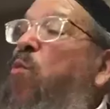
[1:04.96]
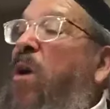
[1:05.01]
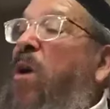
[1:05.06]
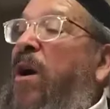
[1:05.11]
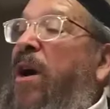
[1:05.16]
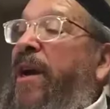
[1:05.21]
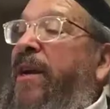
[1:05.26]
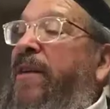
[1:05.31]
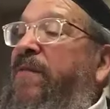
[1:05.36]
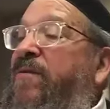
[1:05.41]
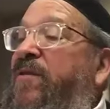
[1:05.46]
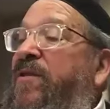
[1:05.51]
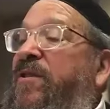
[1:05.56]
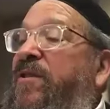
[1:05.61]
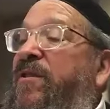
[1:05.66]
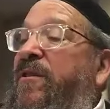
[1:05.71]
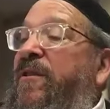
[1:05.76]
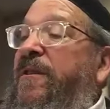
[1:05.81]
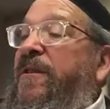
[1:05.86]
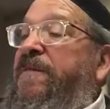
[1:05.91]

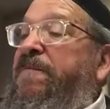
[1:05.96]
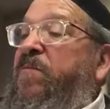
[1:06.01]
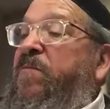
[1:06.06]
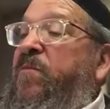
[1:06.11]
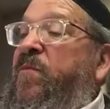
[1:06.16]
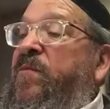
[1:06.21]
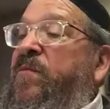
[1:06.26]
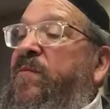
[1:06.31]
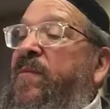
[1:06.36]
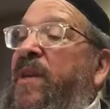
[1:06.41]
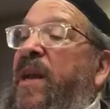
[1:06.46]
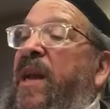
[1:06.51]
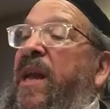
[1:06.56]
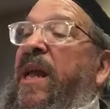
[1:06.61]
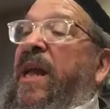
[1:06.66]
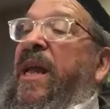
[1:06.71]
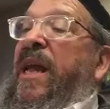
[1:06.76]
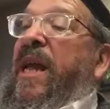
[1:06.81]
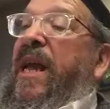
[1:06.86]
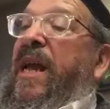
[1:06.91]
wives,
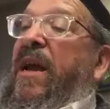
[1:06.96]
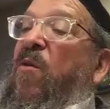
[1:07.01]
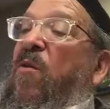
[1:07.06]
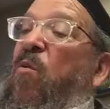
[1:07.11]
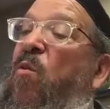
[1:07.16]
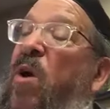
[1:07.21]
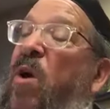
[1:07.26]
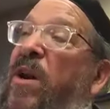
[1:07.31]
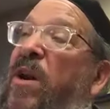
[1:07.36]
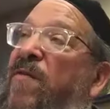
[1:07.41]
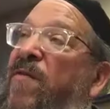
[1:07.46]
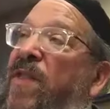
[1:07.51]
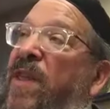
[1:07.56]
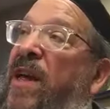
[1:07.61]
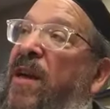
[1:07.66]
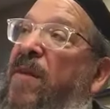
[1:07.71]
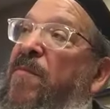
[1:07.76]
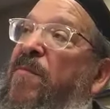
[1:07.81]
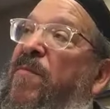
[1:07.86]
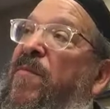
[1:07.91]
one of
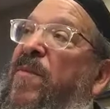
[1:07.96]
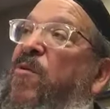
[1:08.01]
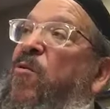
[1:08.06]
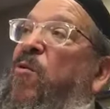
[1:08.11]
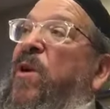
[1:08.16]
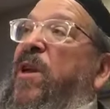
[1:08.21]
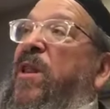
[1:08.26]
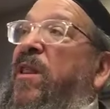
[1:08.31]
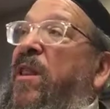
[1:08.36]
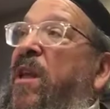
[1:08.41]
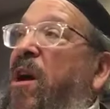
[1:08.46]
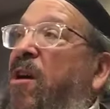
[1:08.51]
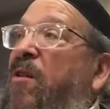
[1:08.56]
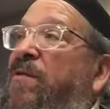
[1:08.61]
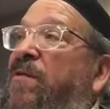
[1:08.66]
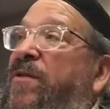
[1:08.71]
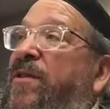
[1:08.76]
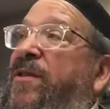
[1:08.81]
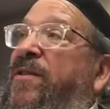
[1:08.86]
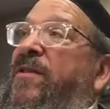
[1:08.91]
them who he
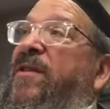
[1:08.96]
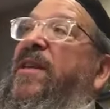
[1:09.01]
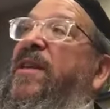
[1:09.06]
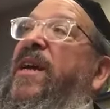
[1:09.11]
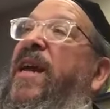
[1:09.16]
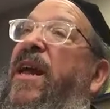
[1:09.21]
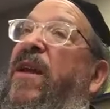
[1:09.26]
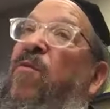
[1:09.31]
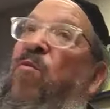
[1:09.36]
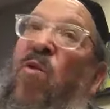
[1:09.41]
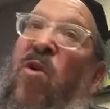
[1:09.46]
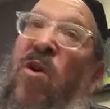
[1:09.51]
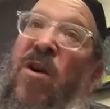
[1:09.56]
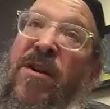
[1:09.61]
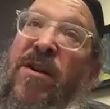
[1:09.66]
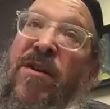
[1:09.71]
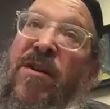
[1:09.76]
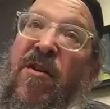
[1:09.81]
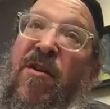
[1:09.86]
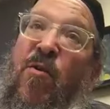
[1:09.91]
loves and
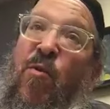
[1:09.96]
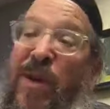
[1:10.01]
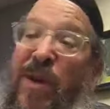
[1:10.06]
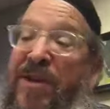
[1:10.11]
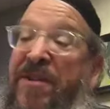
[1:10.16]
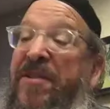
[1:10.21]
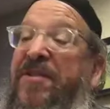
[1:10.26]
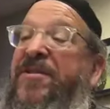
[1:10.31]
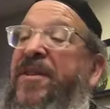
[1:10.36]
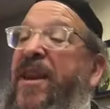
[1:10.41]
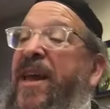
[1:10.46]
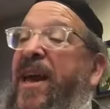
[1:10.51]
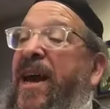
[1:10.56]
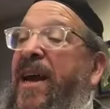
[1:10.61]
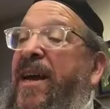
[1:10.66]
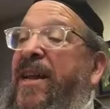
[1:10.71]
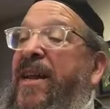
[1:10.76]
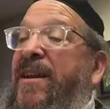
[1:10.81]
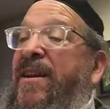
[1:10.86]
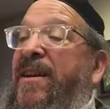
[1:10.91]
one who he does
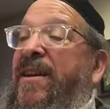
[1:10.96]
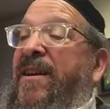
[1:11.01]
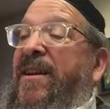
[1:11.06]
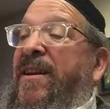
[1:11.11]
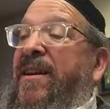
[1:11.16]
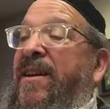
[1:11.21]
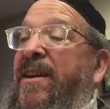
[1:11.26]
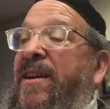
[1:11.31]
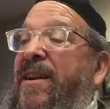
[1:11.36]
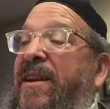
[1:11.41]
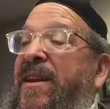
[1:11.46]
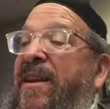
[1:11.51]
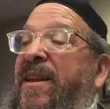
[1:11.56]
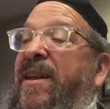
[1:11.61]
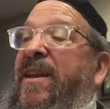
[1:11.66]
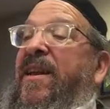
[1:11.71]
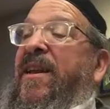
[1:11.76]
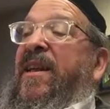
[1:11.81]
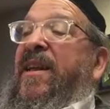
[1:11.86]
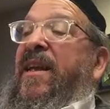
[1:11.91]
not,
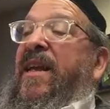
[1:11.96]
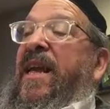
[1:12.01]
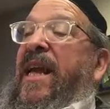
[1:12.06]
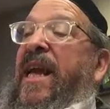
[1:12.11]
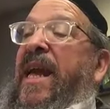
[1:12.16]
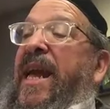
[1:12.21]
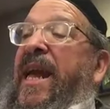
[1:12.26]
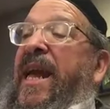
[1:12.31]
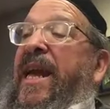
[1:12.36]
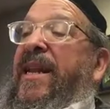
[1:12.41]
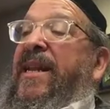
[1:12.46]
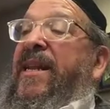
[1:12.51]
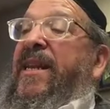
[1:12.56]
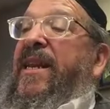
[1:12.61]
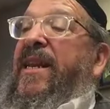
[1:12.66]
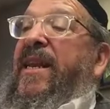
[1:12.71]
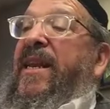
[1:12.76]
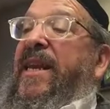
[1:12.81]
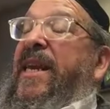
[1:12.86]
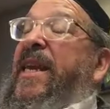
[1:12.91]
and
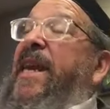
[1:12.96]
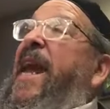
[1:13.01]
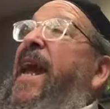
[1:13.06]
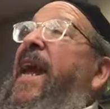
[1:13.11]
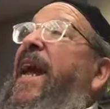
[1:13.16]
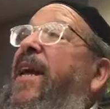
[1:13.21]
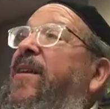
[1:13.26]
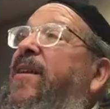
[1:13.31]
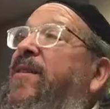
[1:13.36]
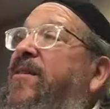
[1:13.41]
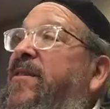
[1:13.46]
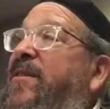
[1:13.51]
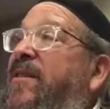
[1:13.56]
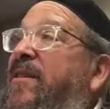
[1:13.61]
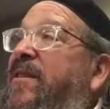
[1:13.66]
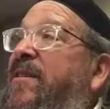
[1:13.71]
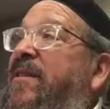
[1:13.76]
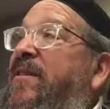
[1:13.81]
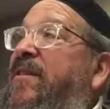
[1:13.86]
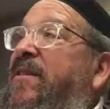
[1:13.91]
he has
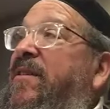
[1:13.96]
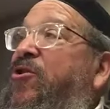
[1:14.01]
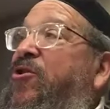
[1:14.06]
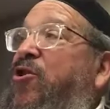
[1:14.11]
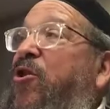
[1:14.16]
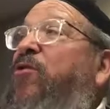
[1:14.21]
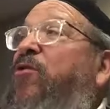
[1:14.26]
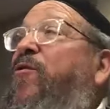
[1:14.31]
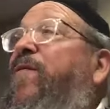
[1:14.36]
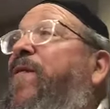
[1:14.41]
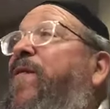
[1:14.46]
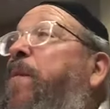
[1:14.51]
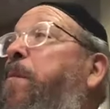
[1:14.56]
children